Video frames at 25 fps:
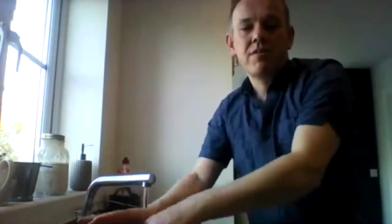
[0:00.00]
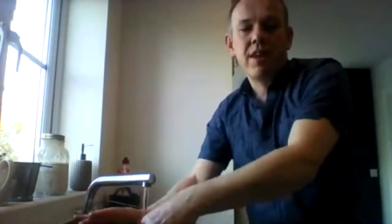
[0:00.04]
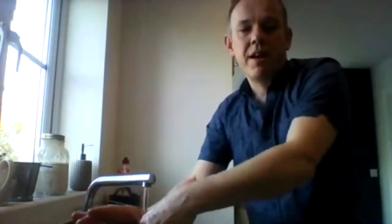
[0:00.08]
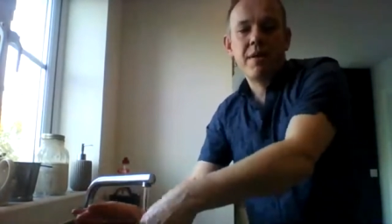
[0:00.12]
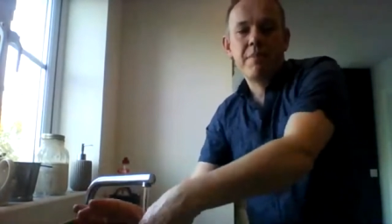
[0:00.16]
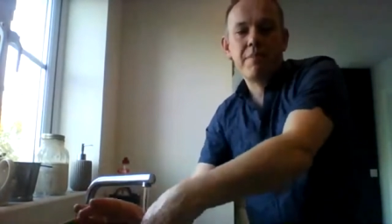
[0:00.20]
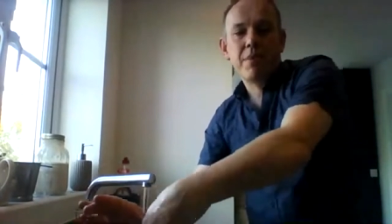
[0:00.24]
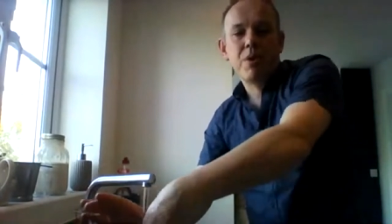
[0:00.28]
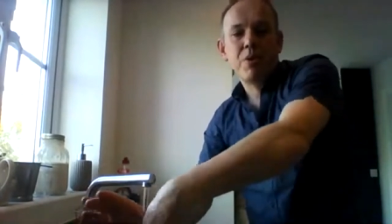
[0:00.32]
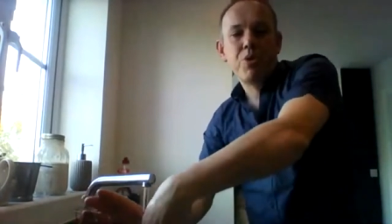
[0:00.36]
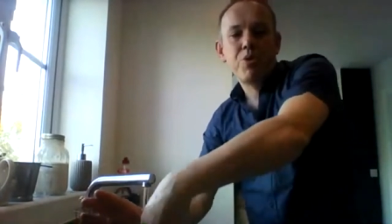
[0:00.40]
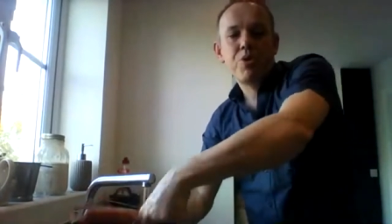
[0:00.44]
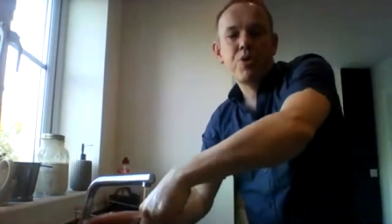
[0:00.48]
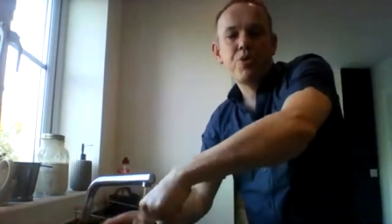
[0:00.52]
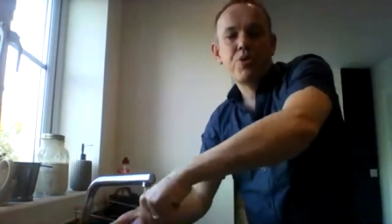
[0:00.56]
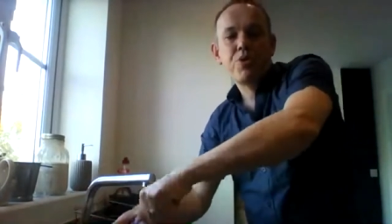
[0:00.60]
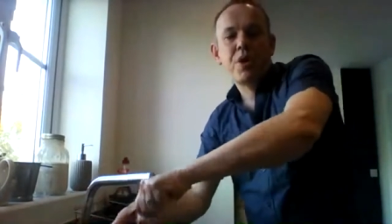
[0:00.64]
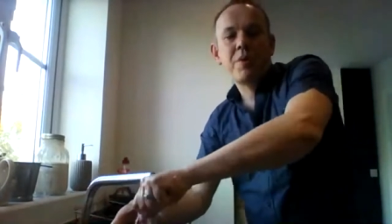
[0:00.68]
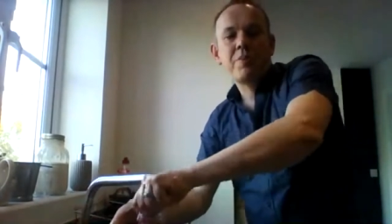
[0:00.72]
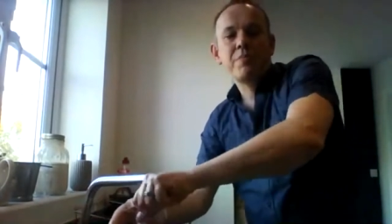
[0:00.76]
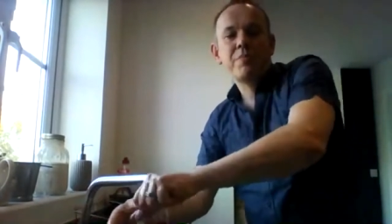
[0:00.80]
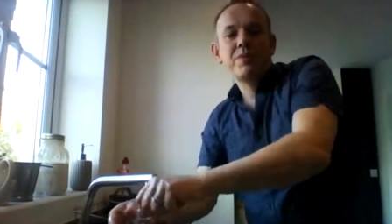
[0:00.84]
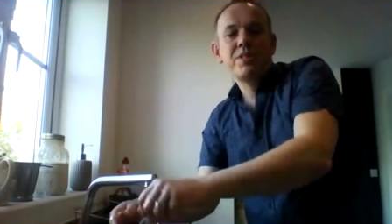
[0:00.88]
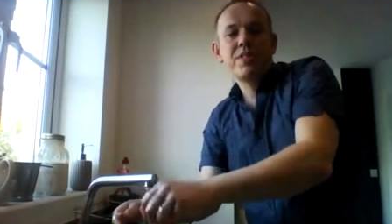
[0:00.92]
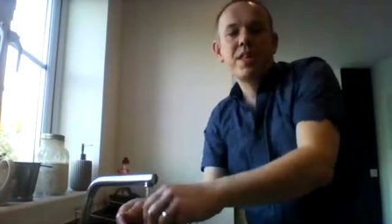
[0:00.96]
And both the
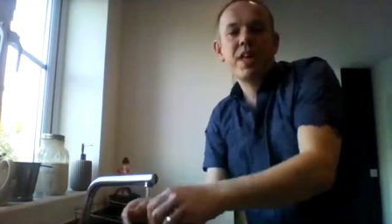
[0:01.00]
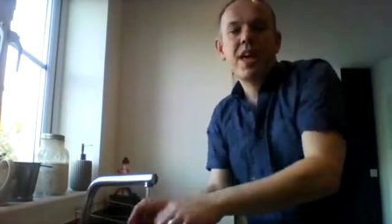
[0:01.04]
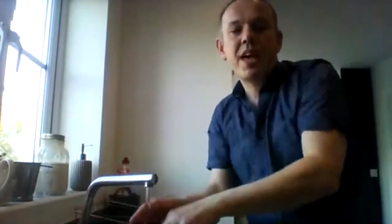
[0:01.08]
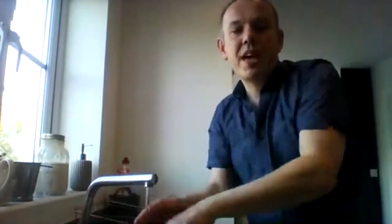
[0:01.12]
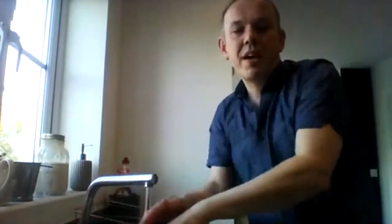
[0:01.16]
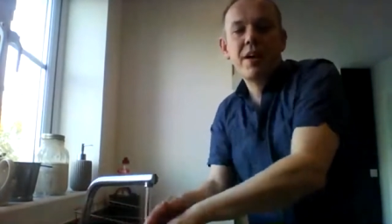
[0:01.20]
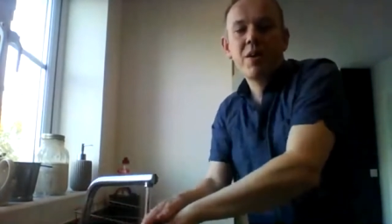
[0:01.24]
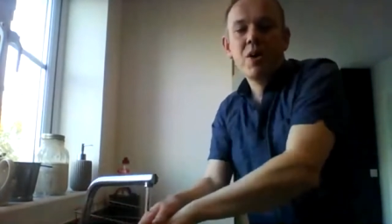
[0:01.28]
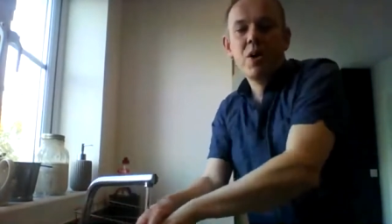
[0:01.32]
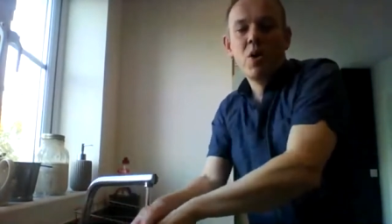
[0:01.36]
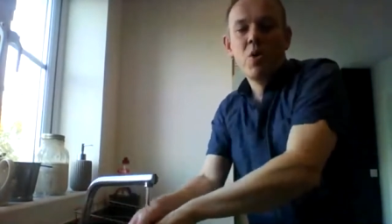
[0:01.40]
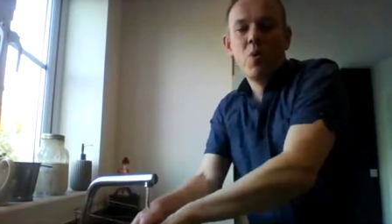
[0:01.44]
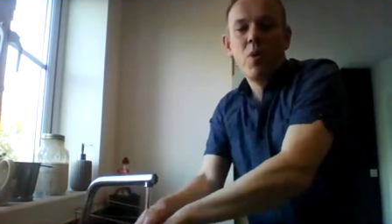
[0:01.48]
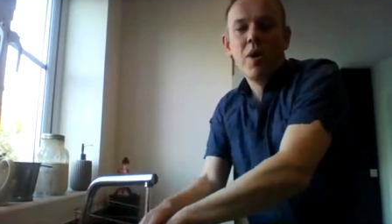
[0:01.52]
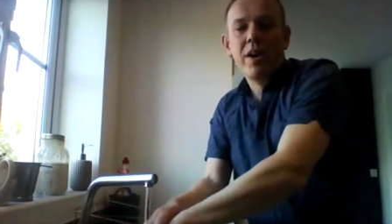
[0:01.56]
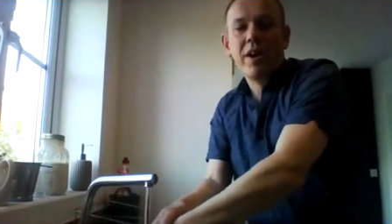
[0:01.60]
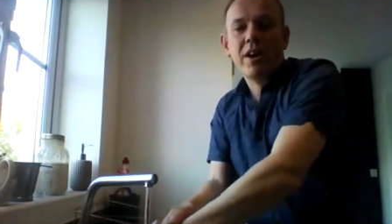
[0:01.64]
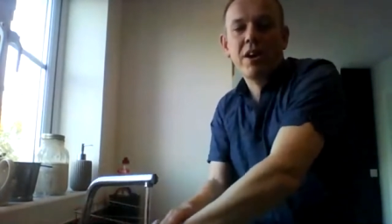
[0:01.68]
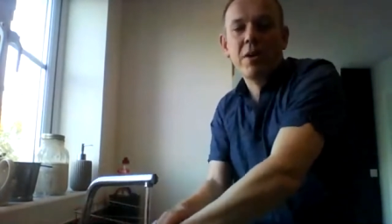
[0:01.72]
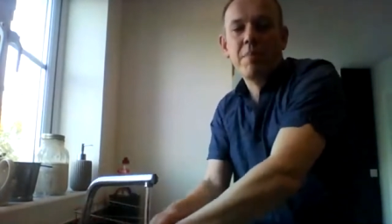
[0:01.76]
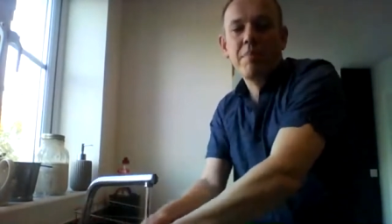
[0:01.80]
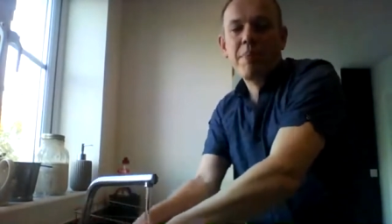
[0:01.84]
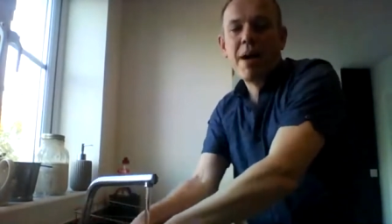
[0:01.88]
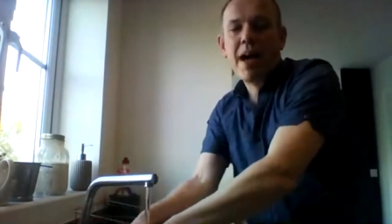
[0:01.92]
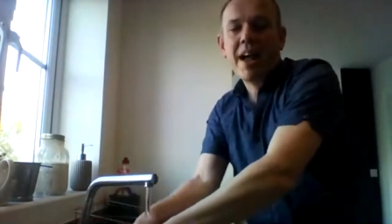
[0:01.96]
thumbs there. We're
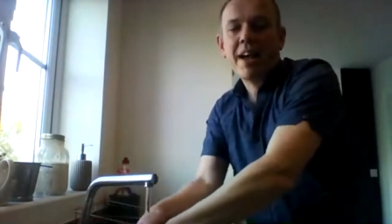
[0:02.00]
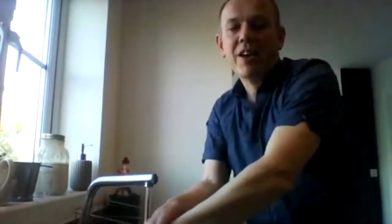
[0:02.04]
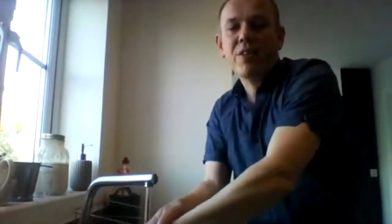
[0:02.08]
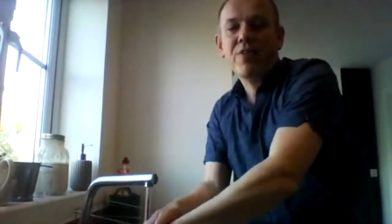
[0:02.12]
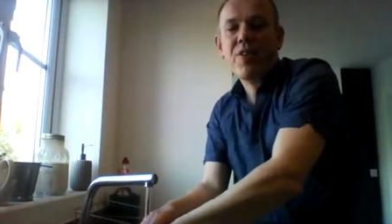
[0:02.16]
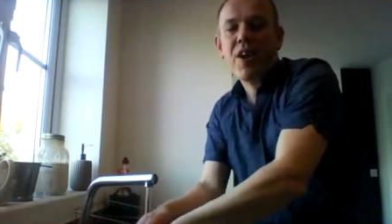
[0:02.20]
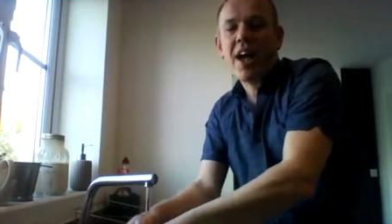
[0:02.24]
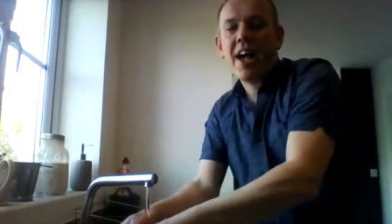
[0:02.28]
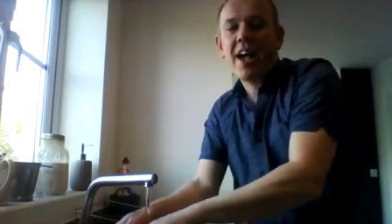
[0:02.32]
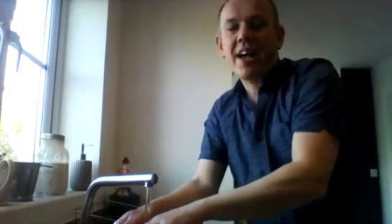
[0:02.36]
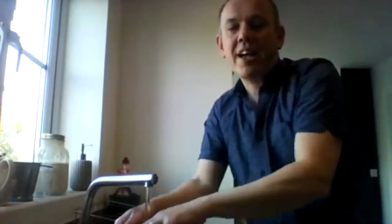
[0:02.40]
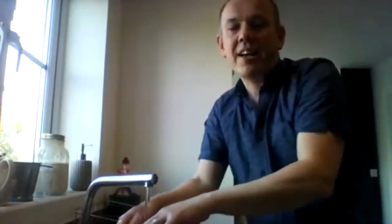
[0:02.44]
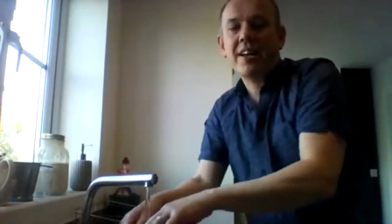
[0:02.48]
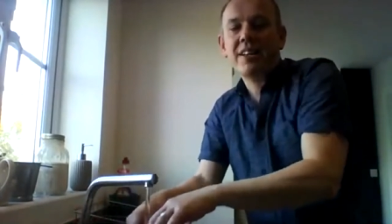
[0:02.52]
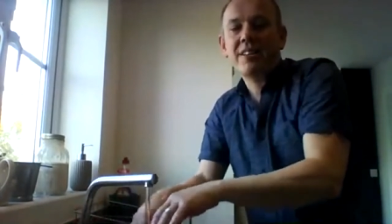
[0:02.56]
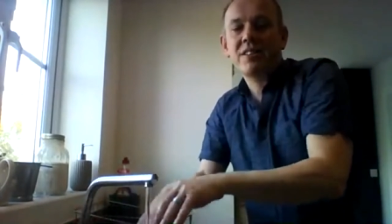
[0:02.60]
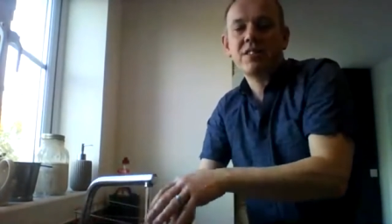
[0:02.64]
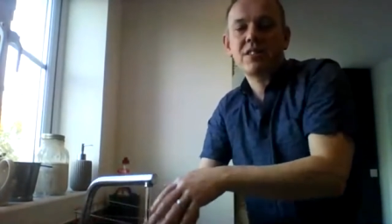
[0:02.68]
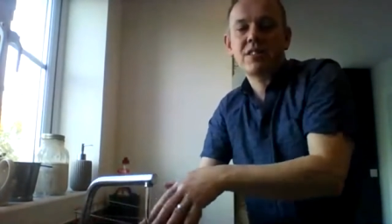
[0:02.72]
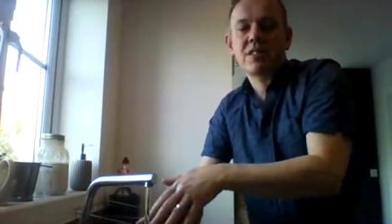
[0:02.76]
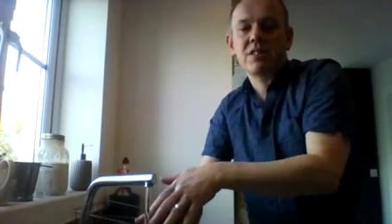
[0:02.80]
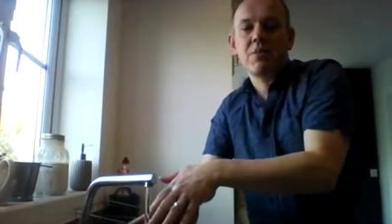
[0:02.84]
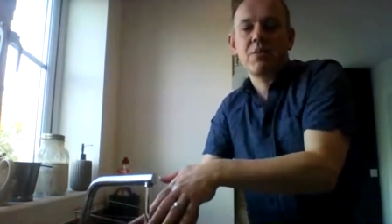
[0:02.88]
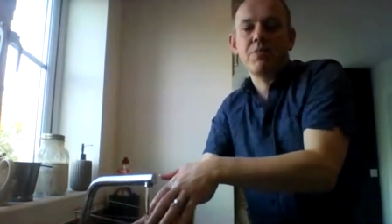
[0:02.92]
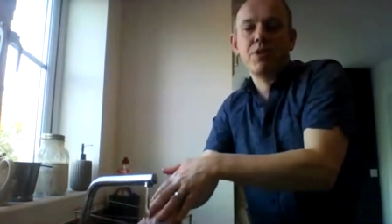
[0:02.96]
going to go back of
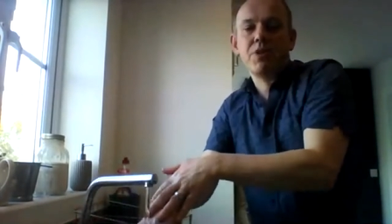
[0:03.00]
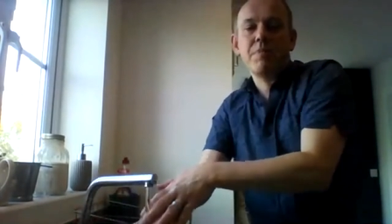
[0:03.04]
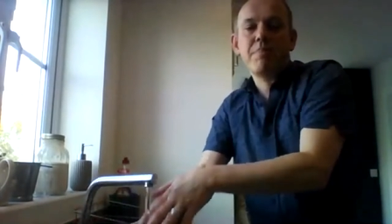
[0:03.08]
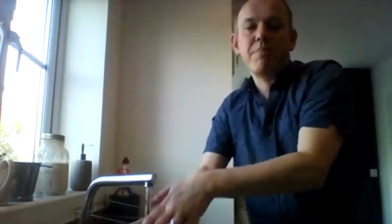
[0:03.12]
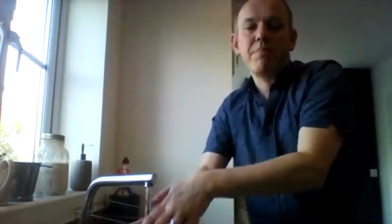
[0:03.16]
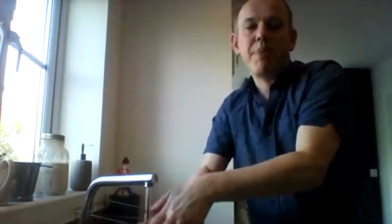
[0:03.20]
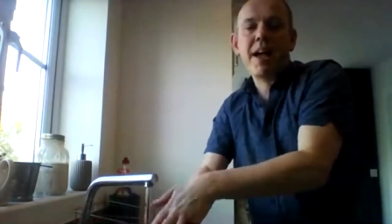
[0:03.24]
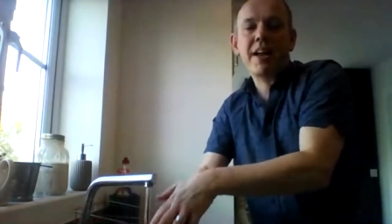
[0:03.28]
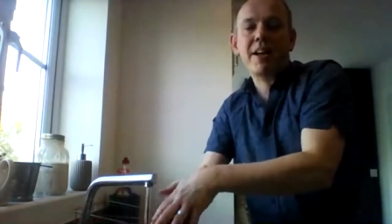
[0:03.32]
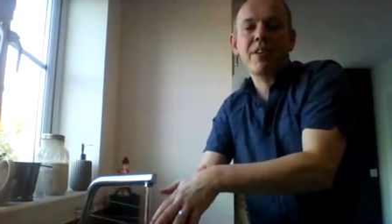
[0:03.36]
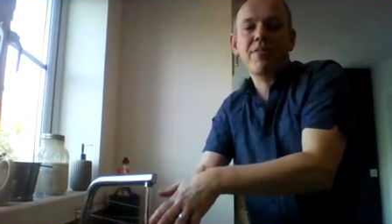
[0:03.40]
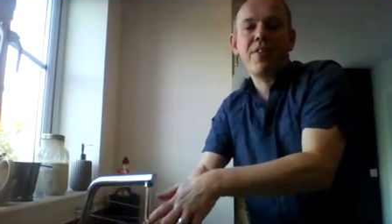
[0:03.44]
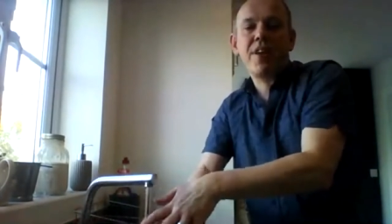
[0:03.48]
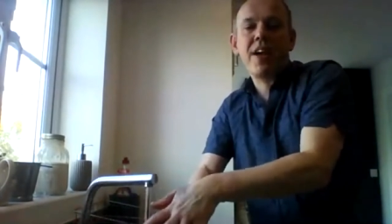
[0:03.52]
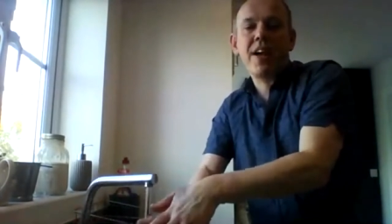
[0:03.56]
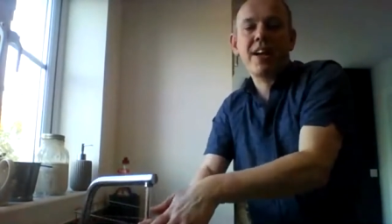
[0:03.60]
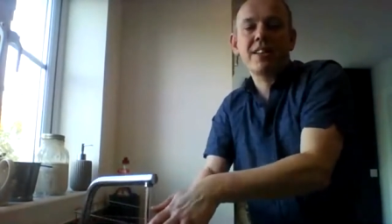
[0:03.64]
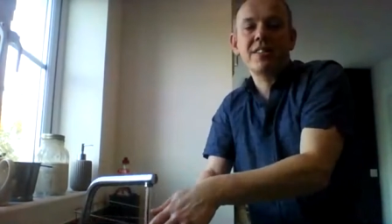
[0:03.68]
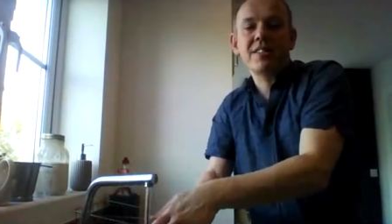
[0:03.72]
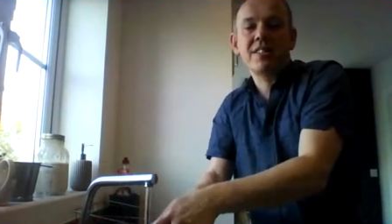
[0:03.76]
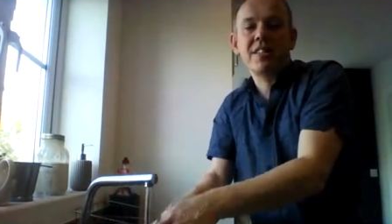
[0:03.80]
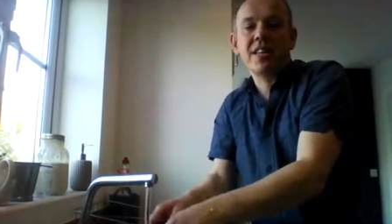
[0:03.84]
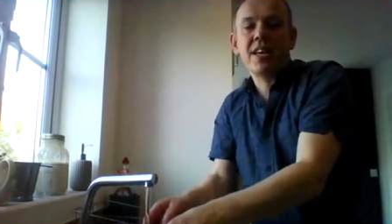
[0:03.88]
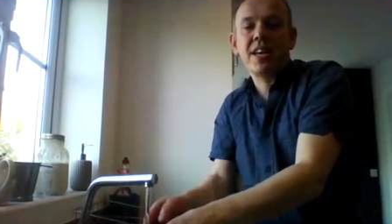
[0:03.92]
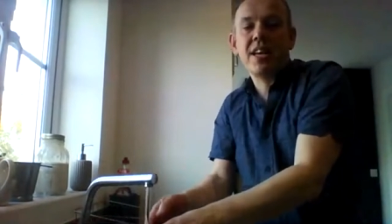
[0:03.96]
hands. So I'm doing back of
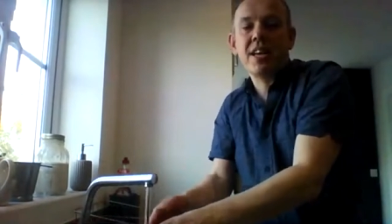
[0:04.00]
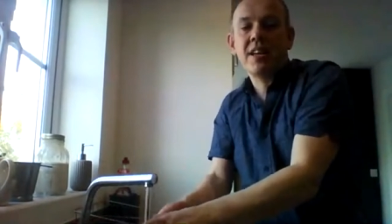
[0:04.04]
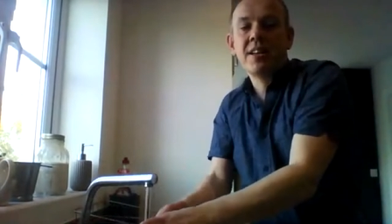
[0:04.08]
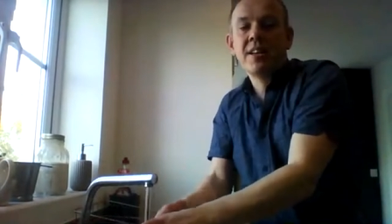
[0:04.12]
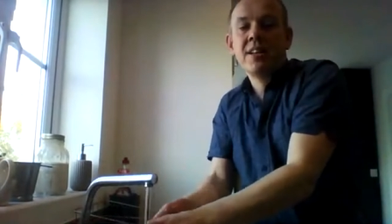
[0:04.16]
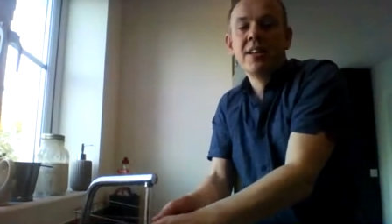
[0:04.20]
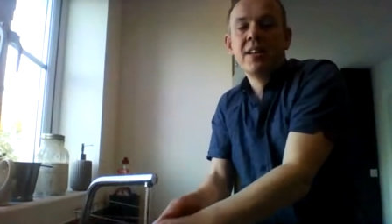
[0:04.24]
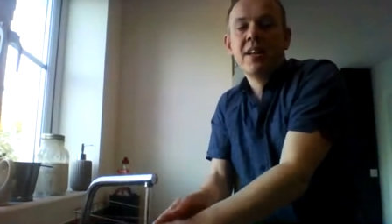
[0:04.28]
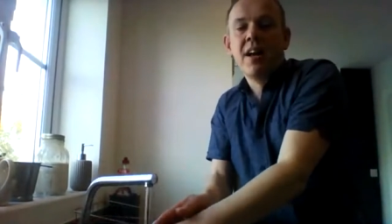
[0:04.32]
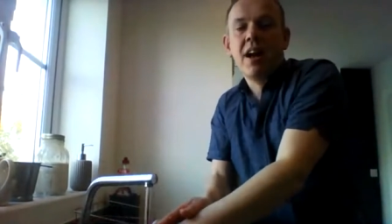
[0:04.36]
hands here.